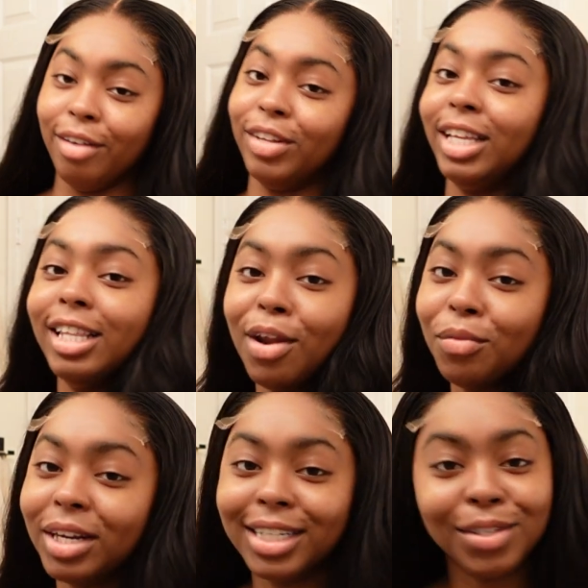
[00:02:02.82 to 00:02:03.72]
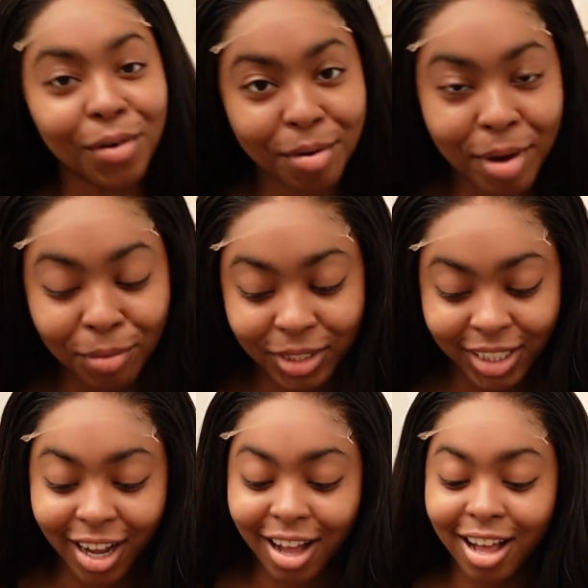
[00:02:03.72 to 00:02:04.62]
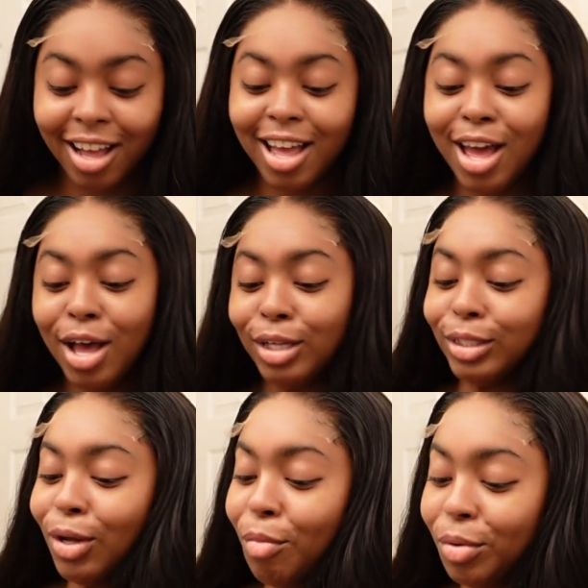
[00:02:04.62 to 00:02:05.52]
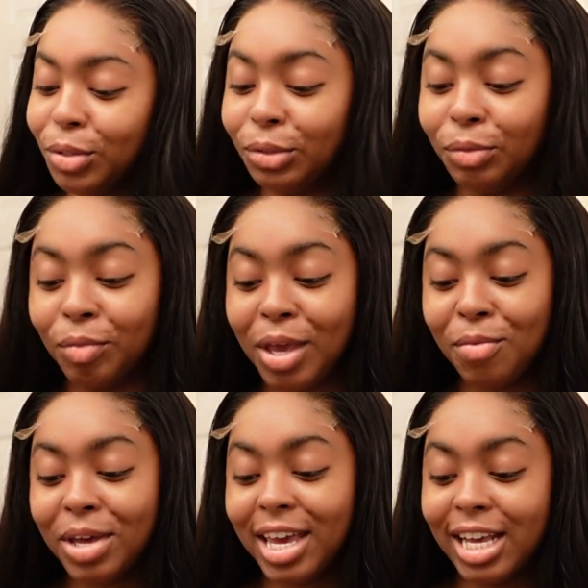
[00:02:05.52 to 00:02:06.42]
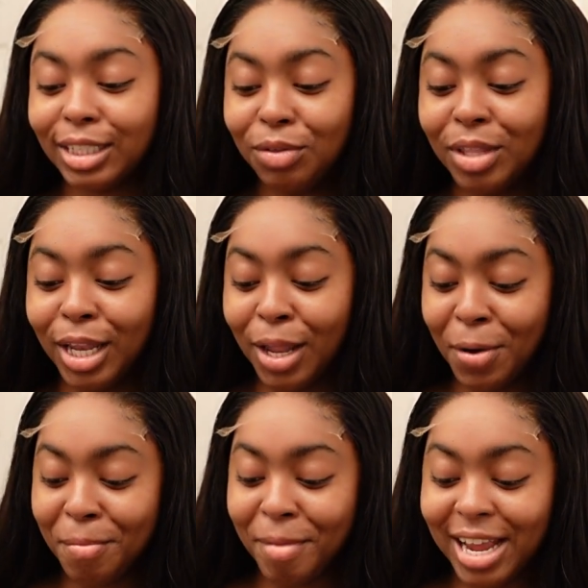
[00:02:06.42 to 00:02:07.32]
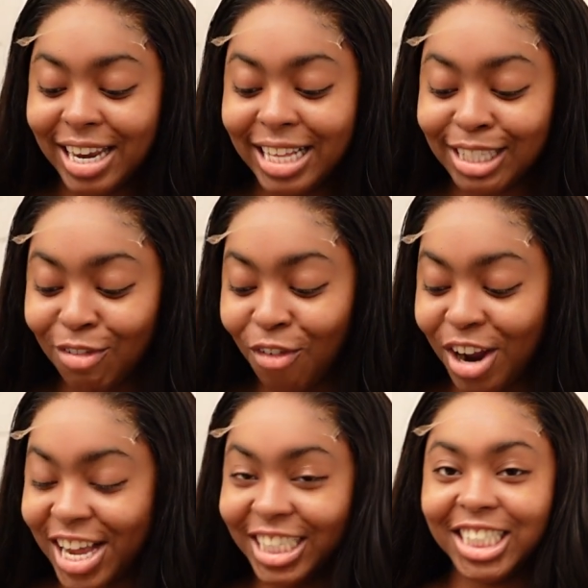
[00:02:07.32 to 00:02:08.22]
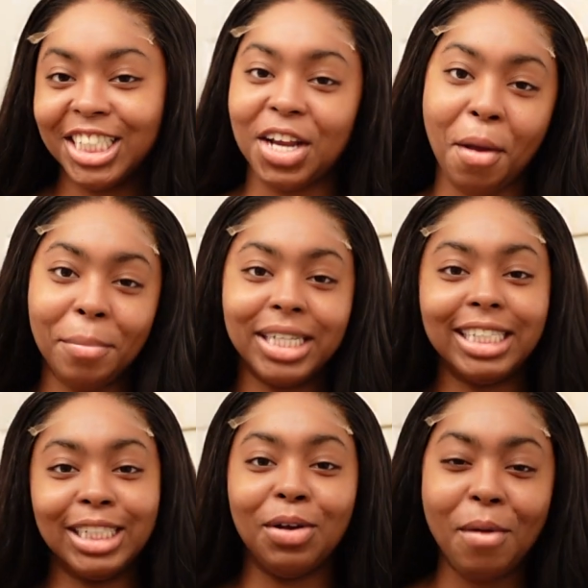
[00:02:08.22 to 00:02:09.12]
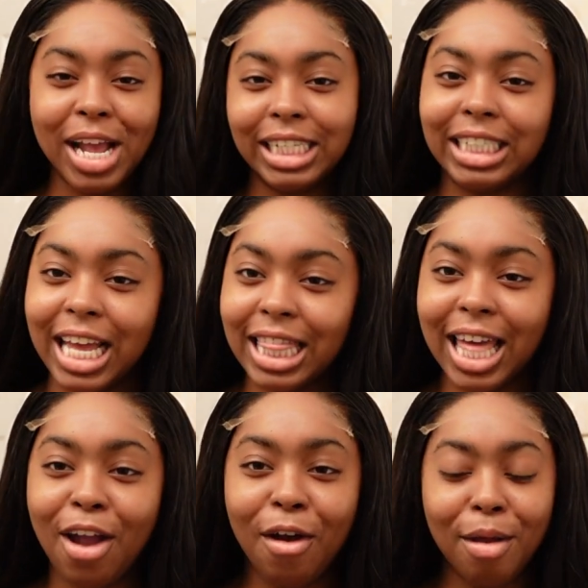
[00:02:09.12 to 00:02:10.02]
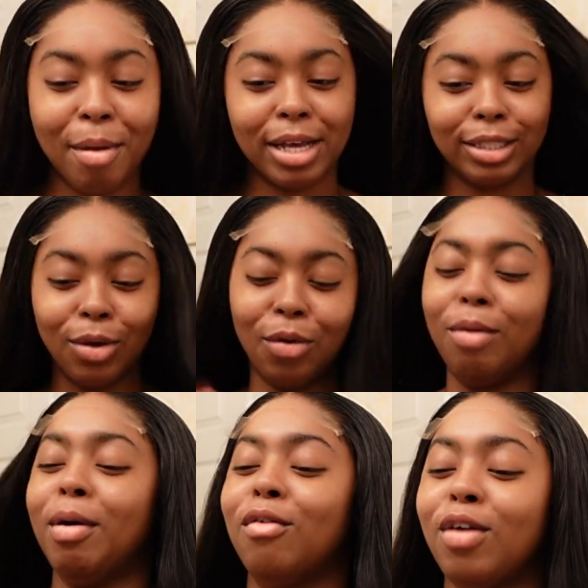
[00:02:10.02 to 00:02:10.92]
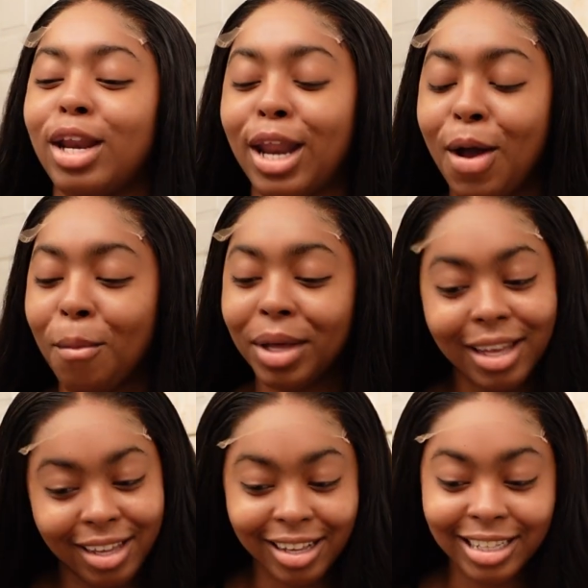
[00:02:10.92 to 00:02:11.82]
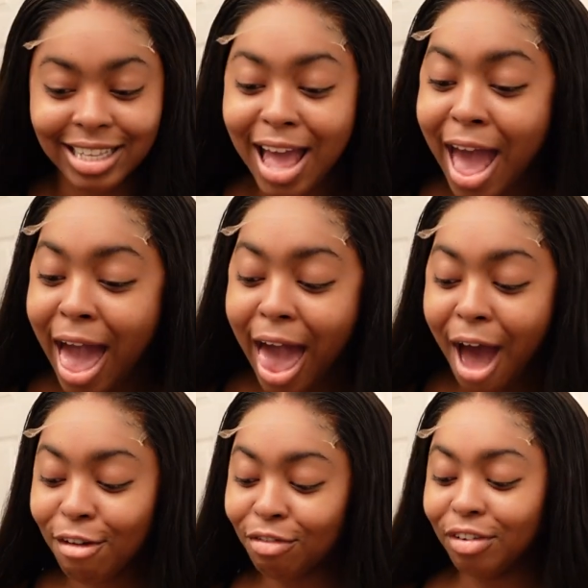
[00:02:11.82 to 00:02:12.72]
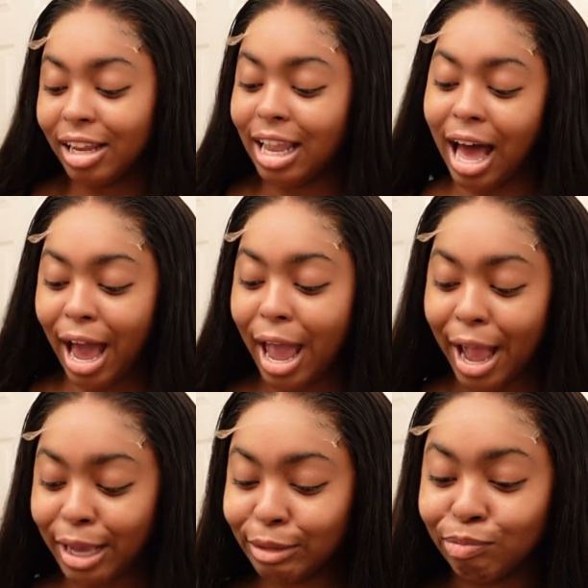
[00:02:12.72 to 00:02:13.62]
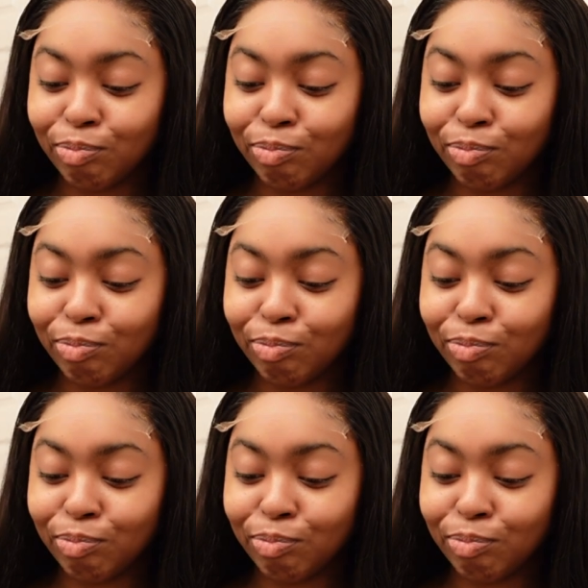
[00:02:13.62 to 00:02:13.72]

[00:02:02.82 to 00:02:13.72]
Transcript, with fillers: everything that I wanted to talk about with y'all. So boom, can we get into the low maintenance friendship situation that everybody's talking about right now? Because I feel like,